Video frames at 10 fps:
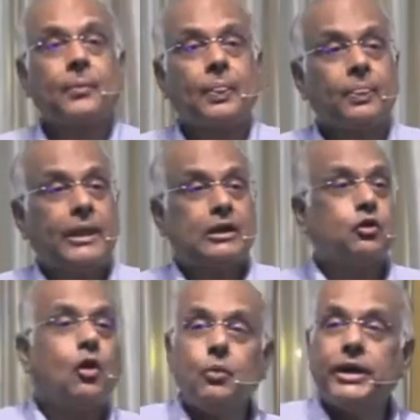That's
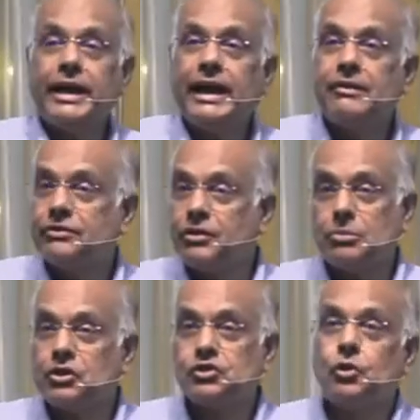all we have from the
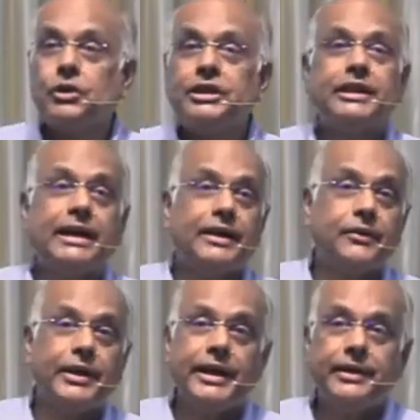story that I
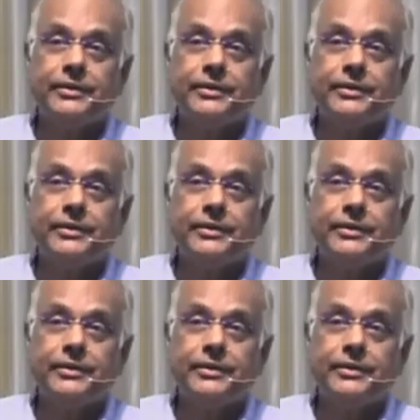read.